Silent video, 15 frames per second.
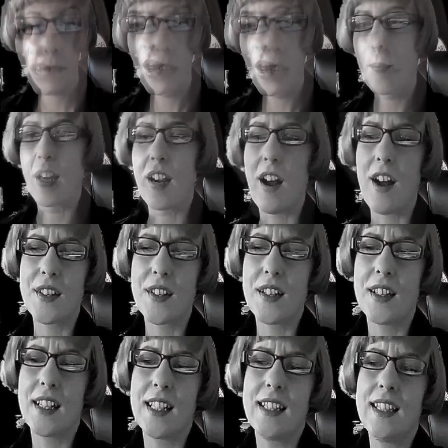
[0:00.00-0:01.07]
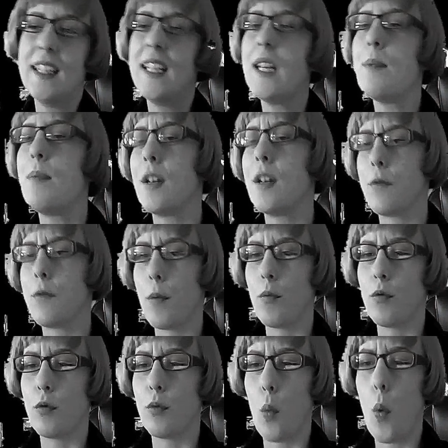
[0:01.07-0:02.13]
by constantly leaping from
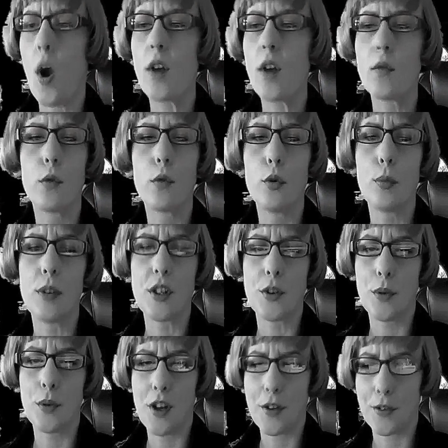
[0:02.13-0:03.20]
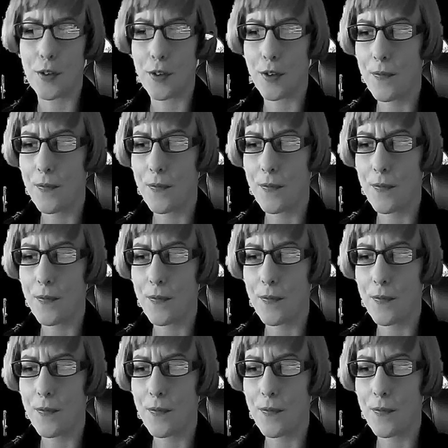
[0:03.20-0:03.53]
one room into another.